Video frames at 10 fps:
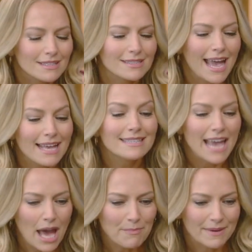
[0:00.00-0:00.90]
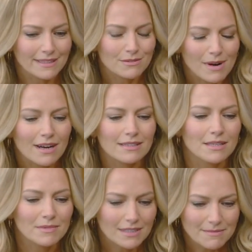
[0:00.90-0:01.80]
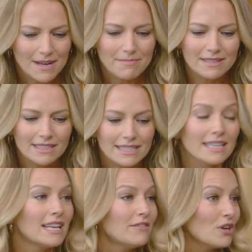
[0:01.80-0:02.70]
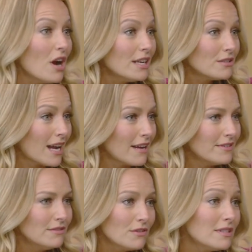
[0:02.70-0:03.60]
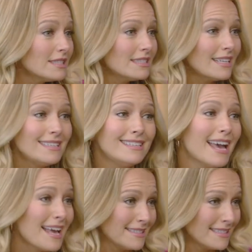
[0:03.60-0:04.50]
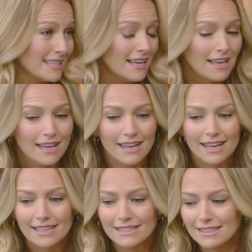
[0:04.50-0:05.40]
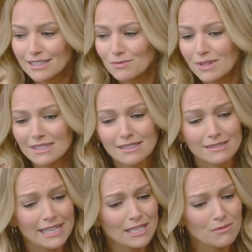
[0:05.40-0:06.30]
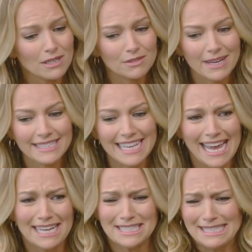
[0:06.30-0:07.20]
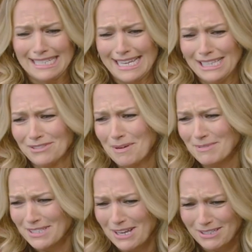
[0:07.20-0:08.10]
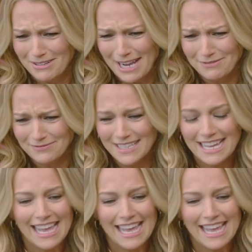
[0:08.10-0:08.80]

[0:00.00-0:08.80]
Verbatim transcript: this has happened where someone will come up and they'll say, Can I have your autograph? And of course I say, Yes. And then this one young lady walked away and said, I just got Kelly Ripa's autograph.